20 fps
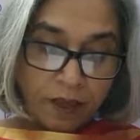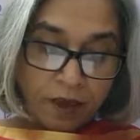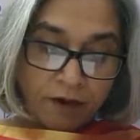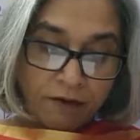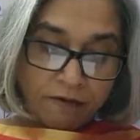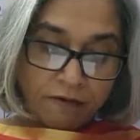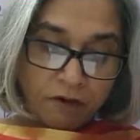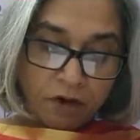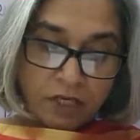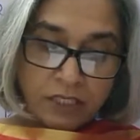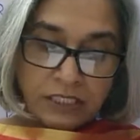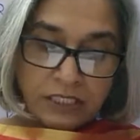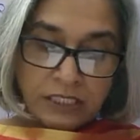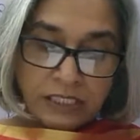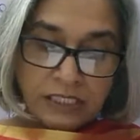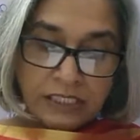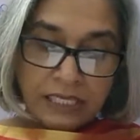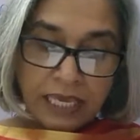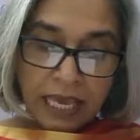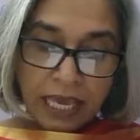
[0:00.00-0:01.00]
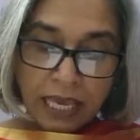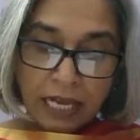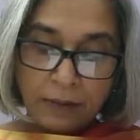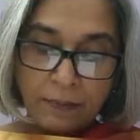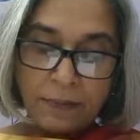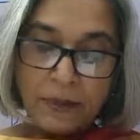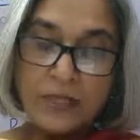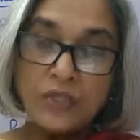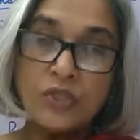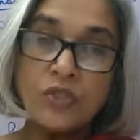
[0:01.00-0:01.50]
Fossils
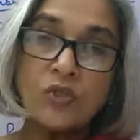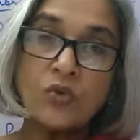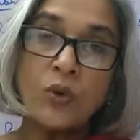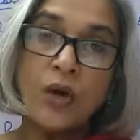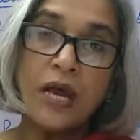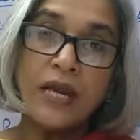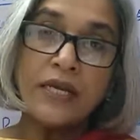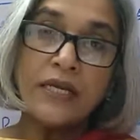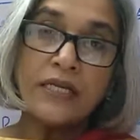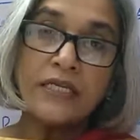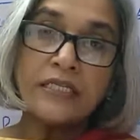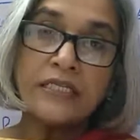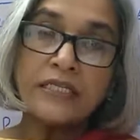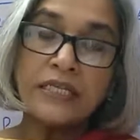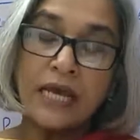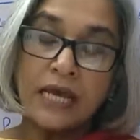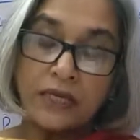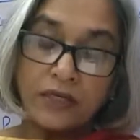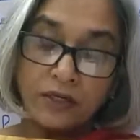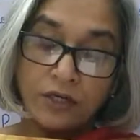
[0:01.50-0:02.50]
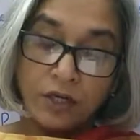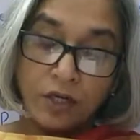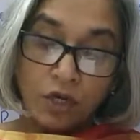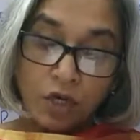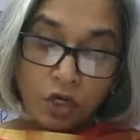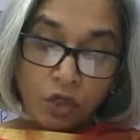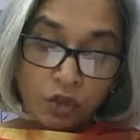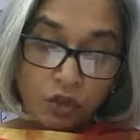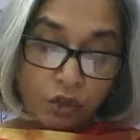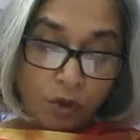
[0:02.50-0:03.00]
help us to understand
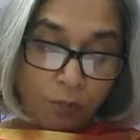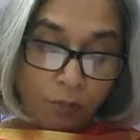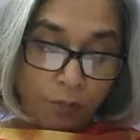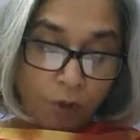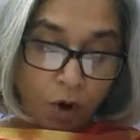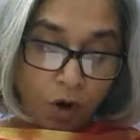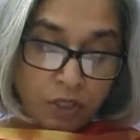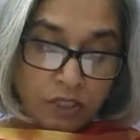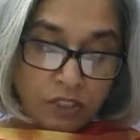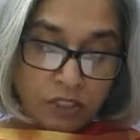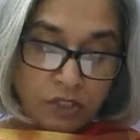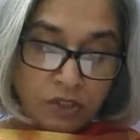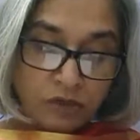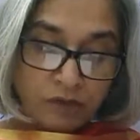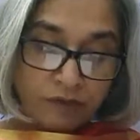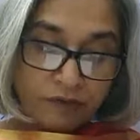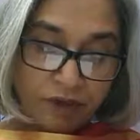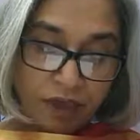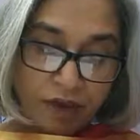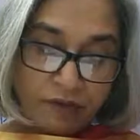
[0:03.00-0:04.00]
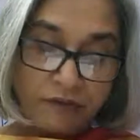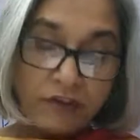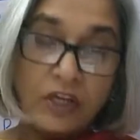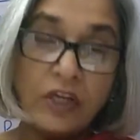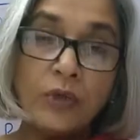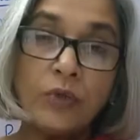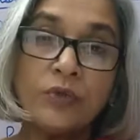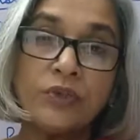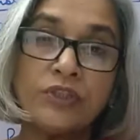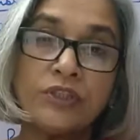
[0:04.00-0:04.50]
the process of
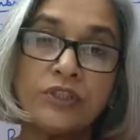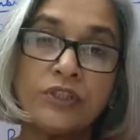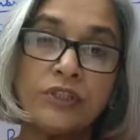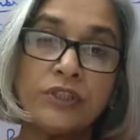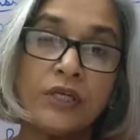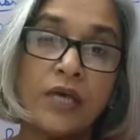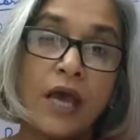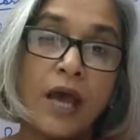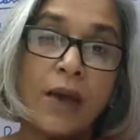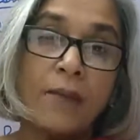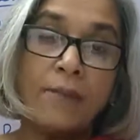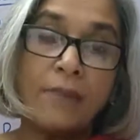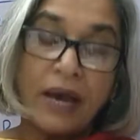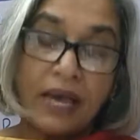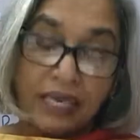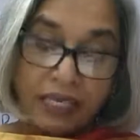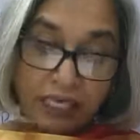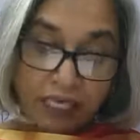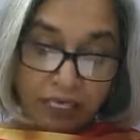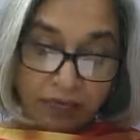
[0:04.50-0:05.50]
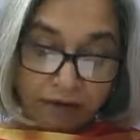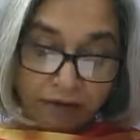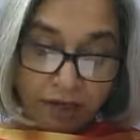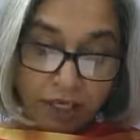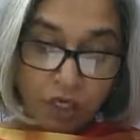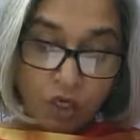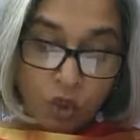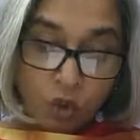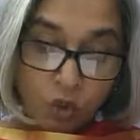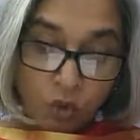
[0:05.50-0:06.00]
evolution by
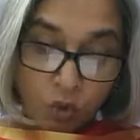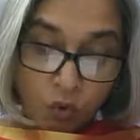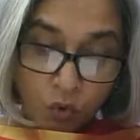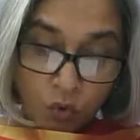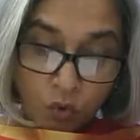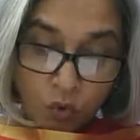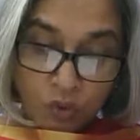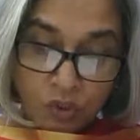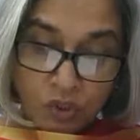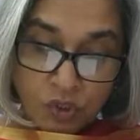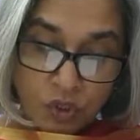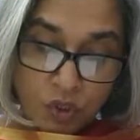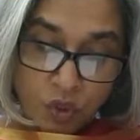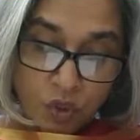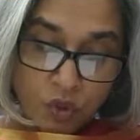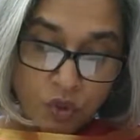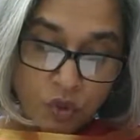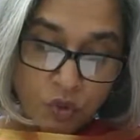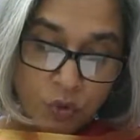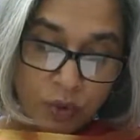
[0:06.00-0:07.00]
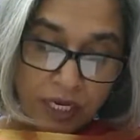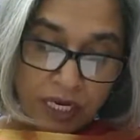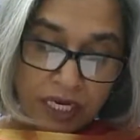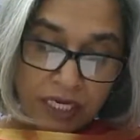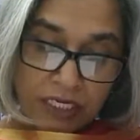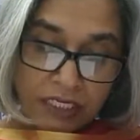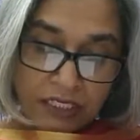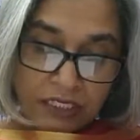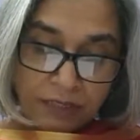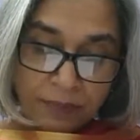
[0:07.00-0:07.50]
giving clues to
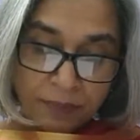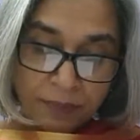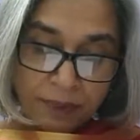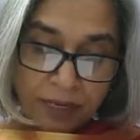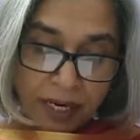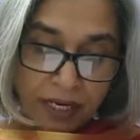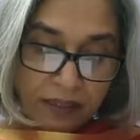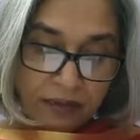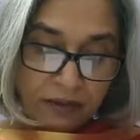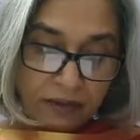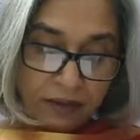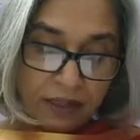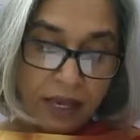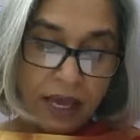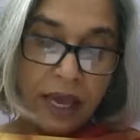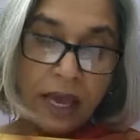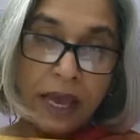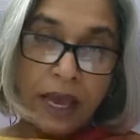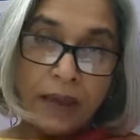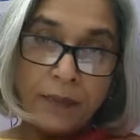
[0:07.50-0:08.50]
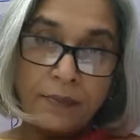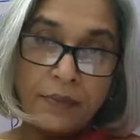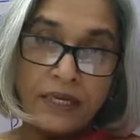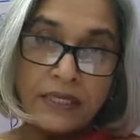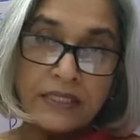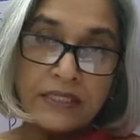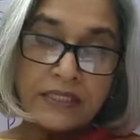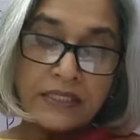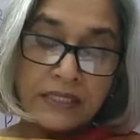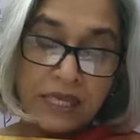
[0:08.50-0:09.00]
interpret the
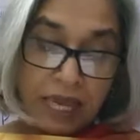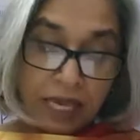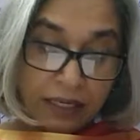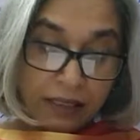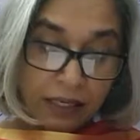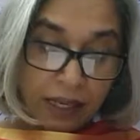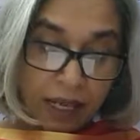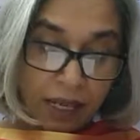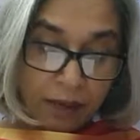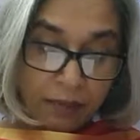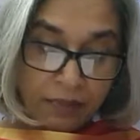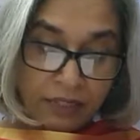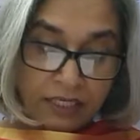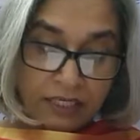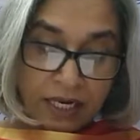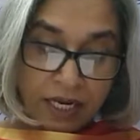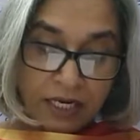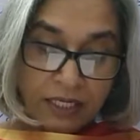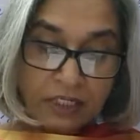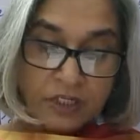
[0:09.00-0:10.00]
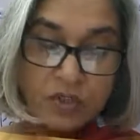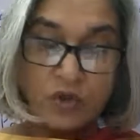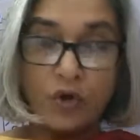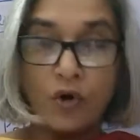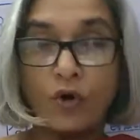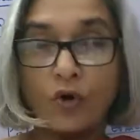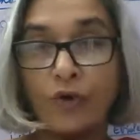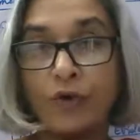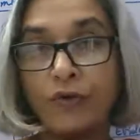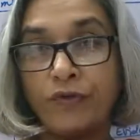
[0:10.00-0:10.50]
habits and habitats
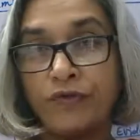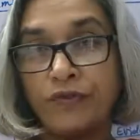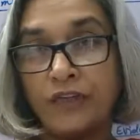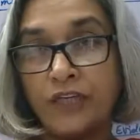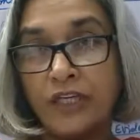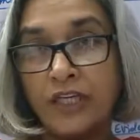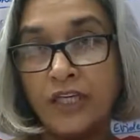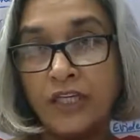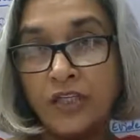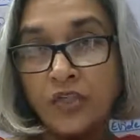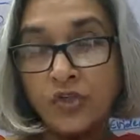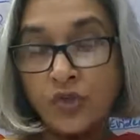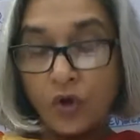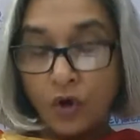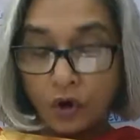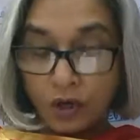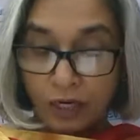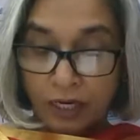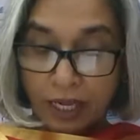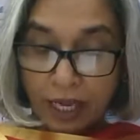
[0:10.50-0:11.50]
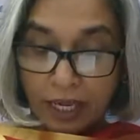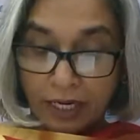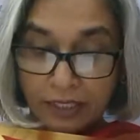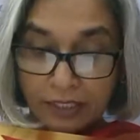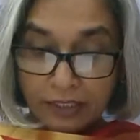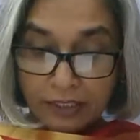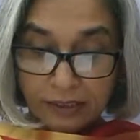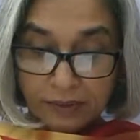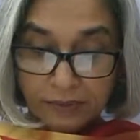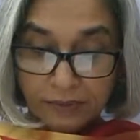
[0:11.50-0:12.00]
of these
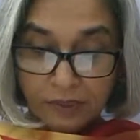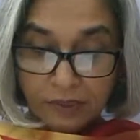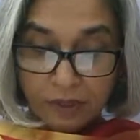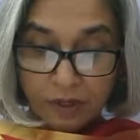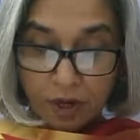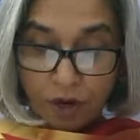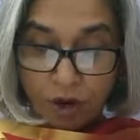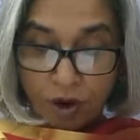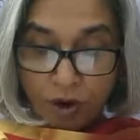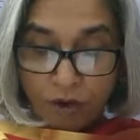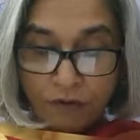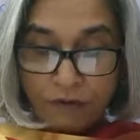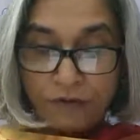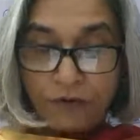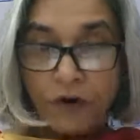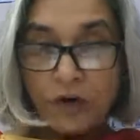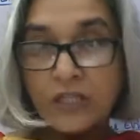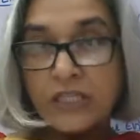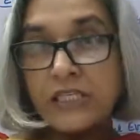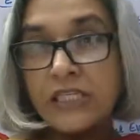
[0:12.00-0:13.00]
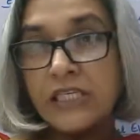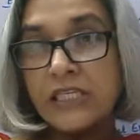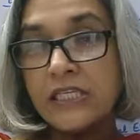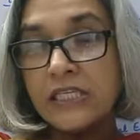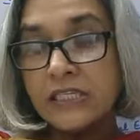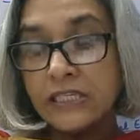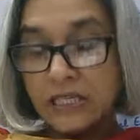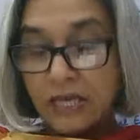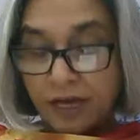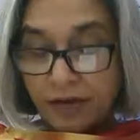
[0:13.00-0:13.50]
organisms.
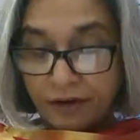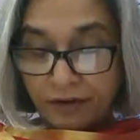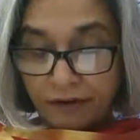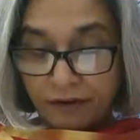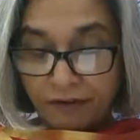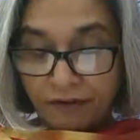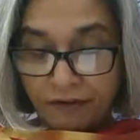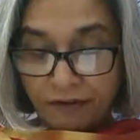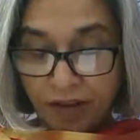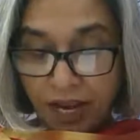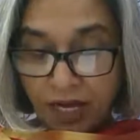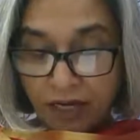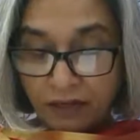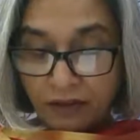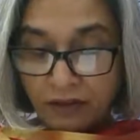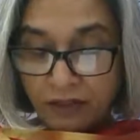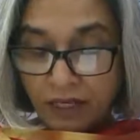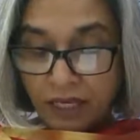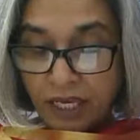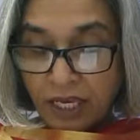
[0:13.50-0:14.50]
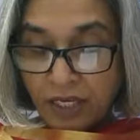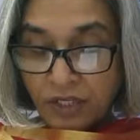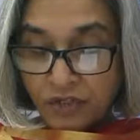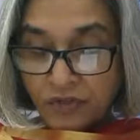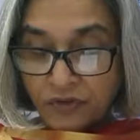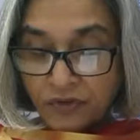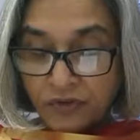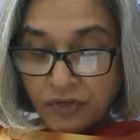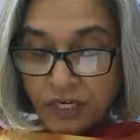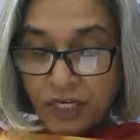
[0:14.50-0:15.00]
Fossils reflect the
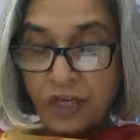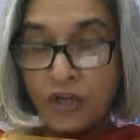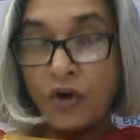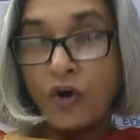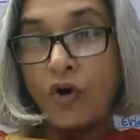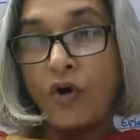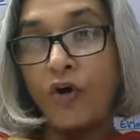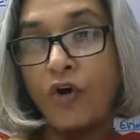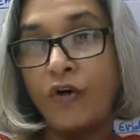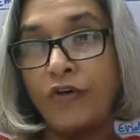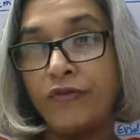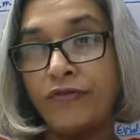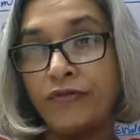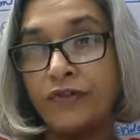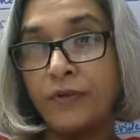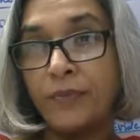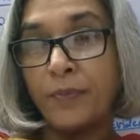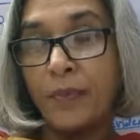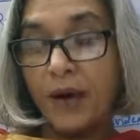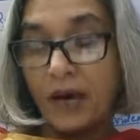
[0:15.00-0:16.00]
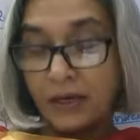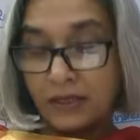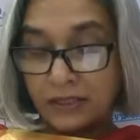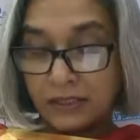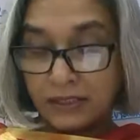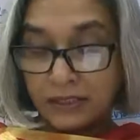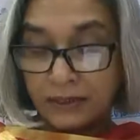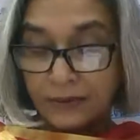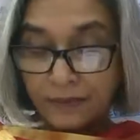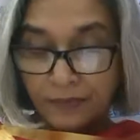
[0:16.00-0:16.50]
history of the
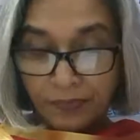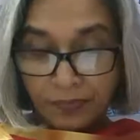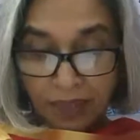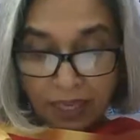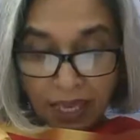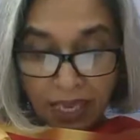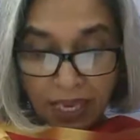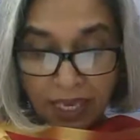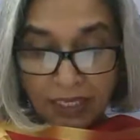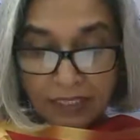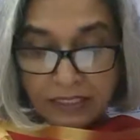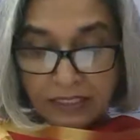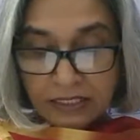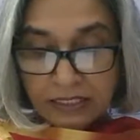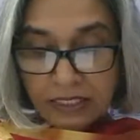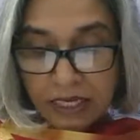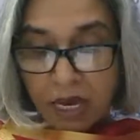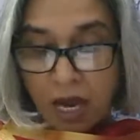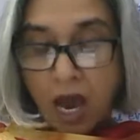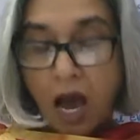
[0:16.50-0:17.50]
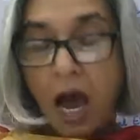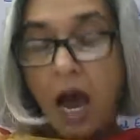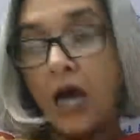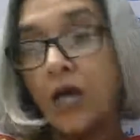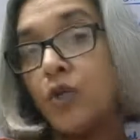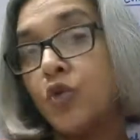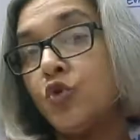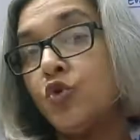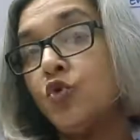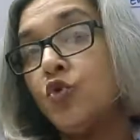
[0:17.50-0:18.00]
past, hence are
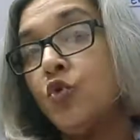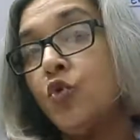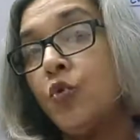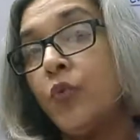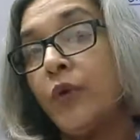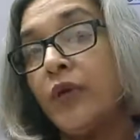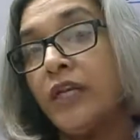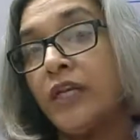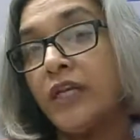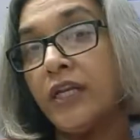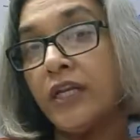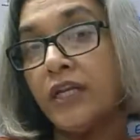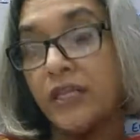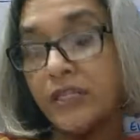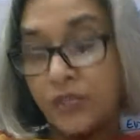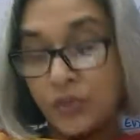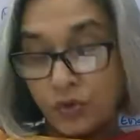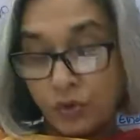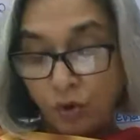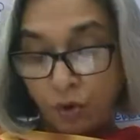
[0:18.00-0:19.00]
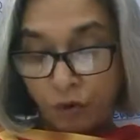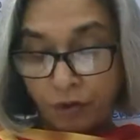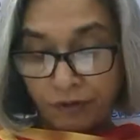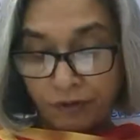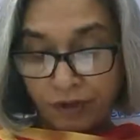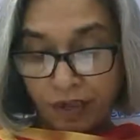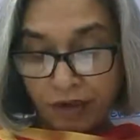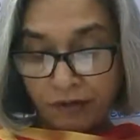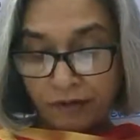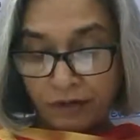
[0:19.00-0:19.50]
true witness of
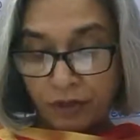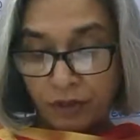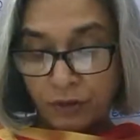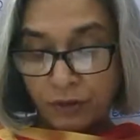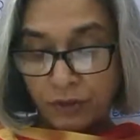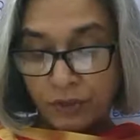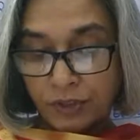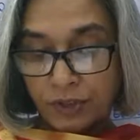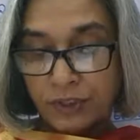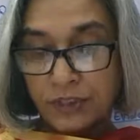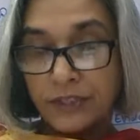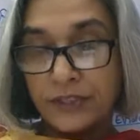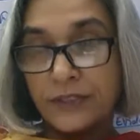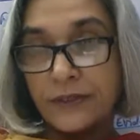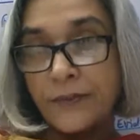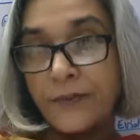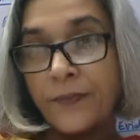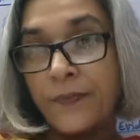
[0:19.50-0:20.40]
evolutions.